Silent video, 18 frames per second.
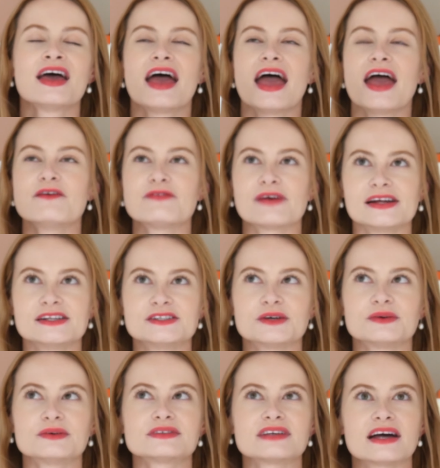If I
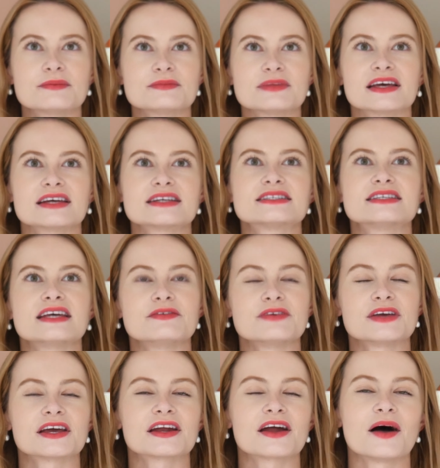don't, I'm like
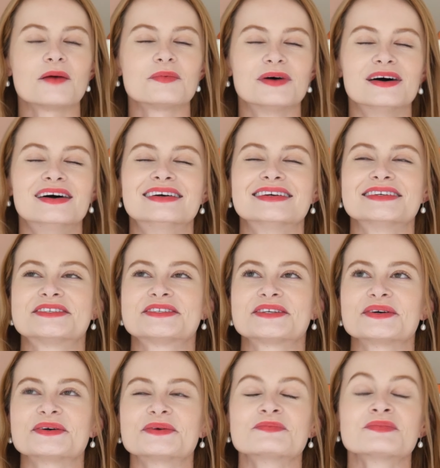saving it up.
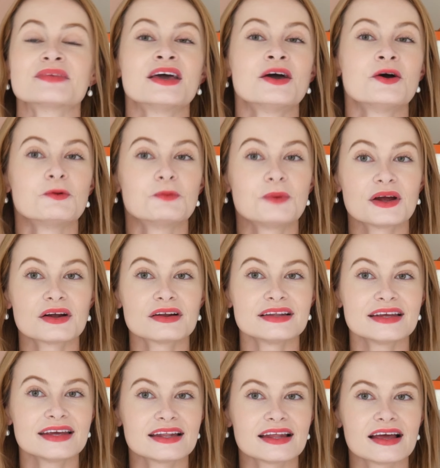So
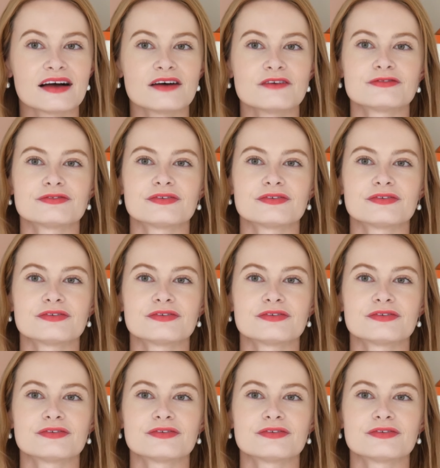weirdly enough,